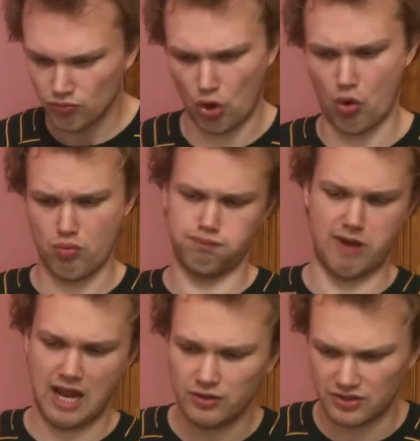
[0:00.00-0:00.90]
Oh,
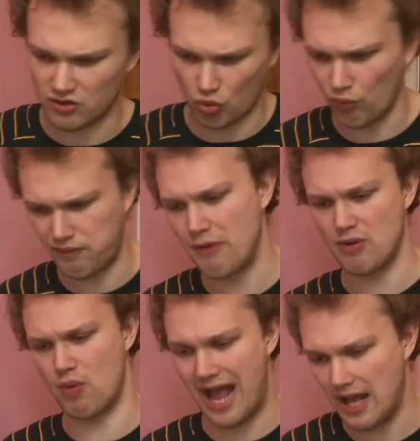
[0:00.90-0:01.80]
yes, it's all
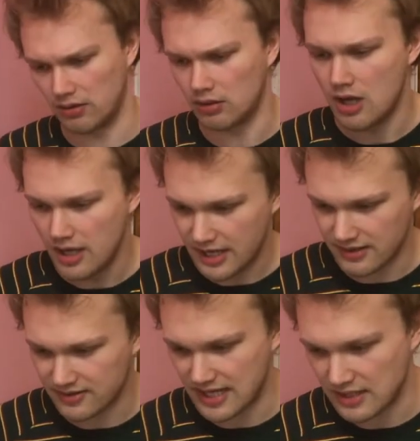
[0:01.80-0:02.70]
very well,
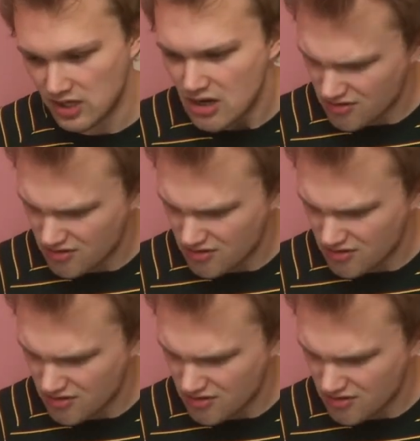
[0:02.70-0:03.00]
it said.